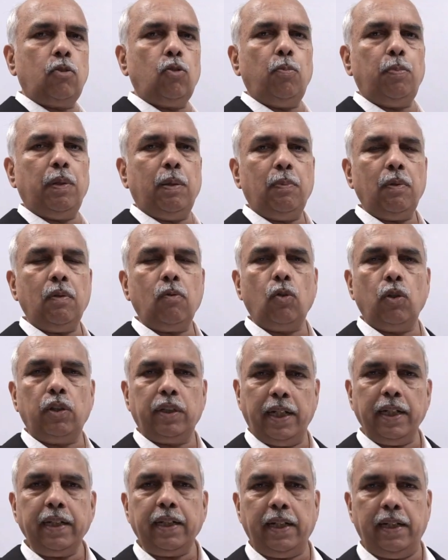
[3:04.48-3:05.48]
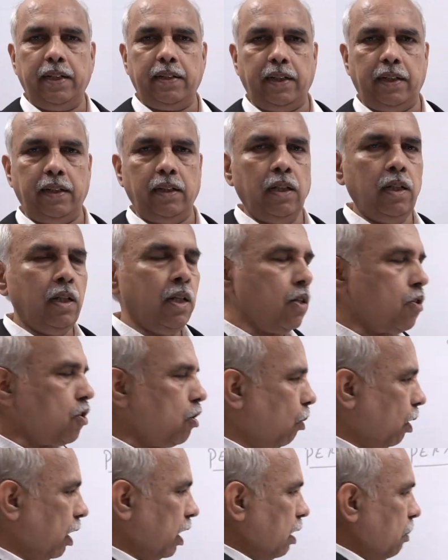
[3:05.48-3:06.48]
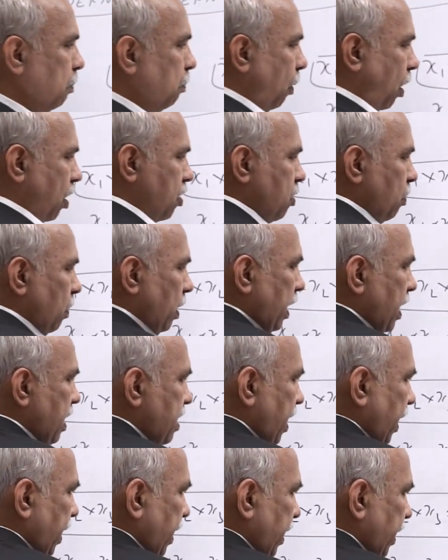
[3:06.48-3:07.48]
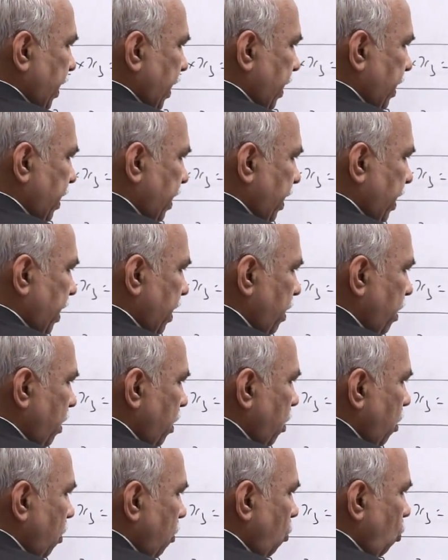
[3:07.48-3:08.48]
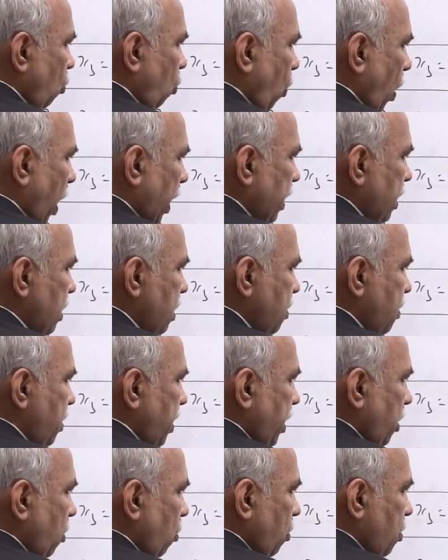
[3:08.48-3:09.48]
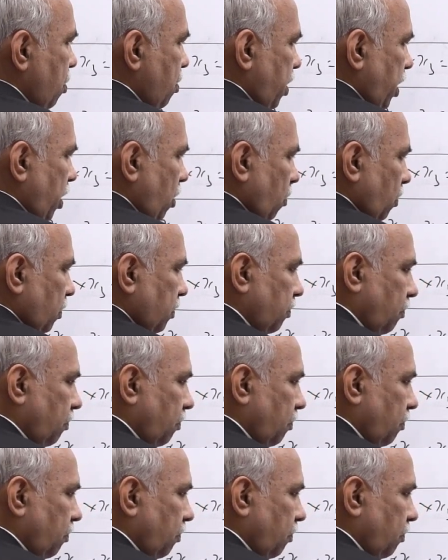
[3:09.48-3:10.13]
2 people won't get anything. So what are the possibilities I can get here? 1, 0, 0.